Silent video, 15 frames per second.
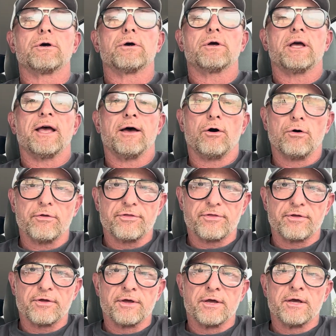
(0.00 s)
health,
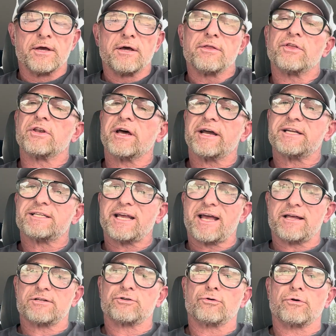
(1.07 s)
the nice
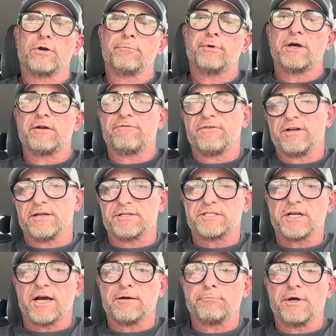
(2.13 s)
ancillary benefit and
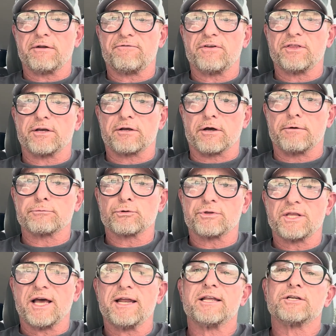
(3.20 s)
side benefit that comes with
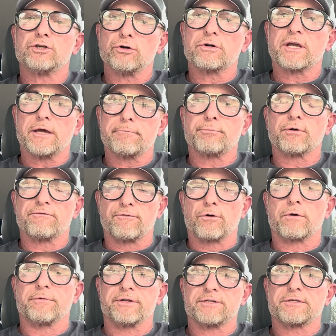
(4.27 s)
that is you'll get
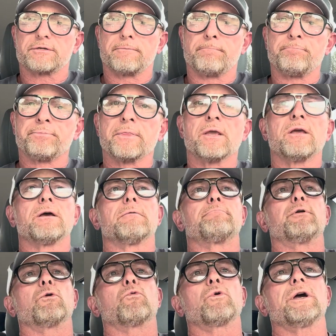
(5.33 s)
performance.
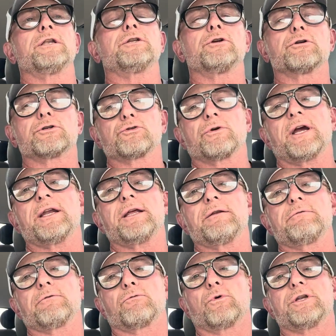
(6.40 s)
But when you're
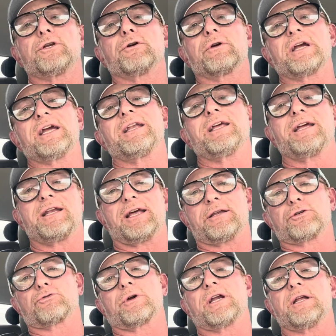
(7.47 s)
eating and
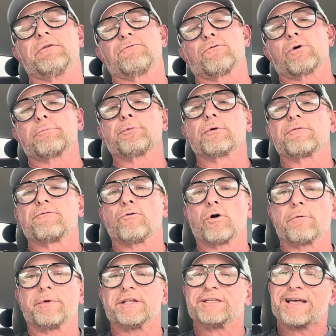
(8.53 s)
training for
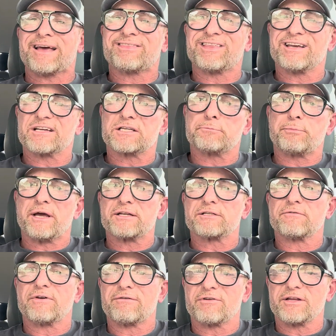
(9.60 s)
performance at the expense
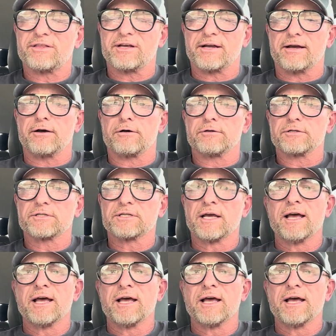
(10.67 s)
of everything else,